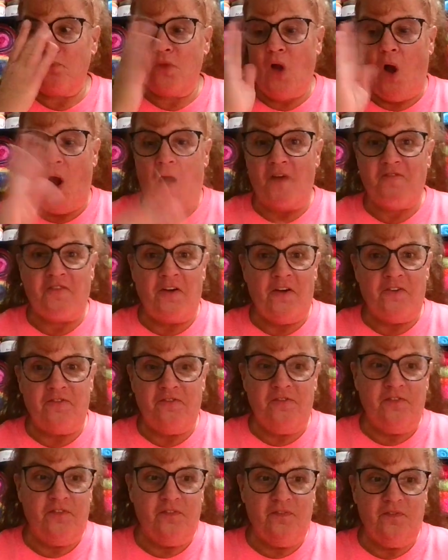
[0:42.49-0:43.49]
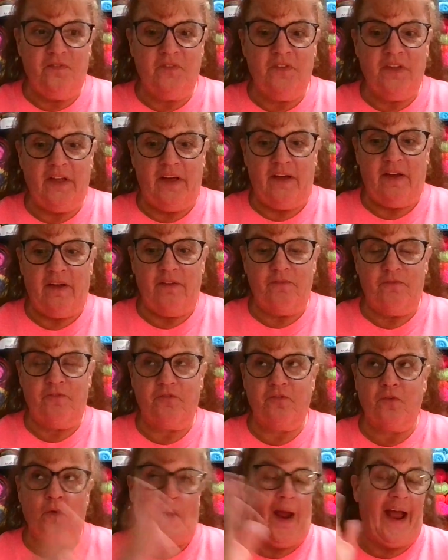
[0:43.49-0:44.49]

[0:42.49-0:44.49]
off of well,